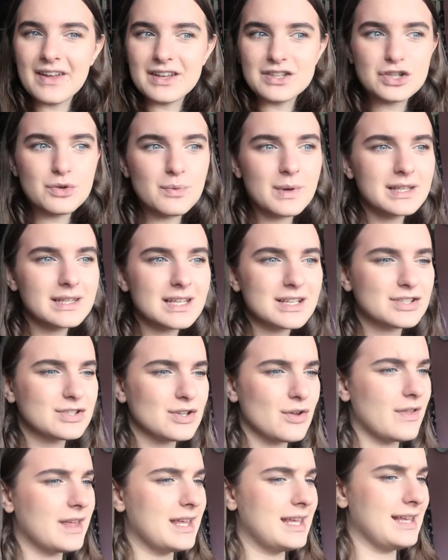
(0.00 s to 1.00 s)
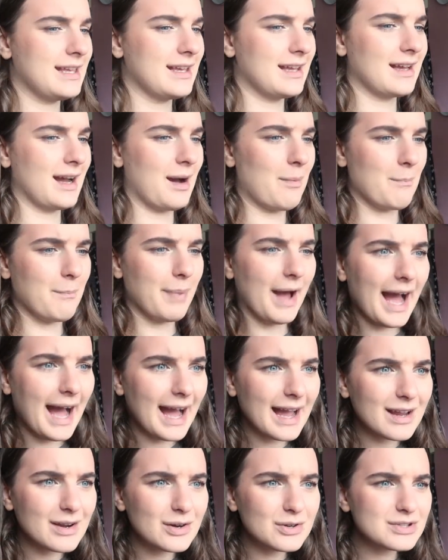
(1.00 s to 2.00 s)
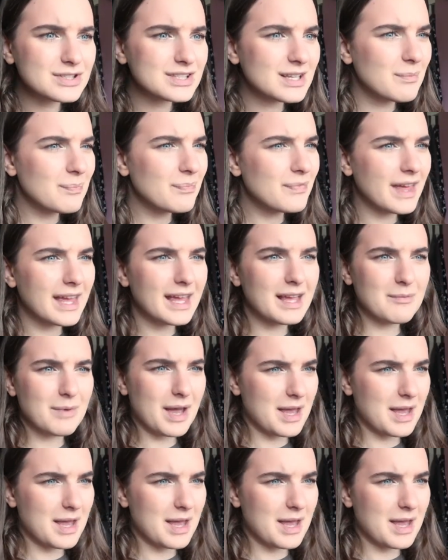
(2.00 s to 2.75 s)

they doing this so that he could come back or something?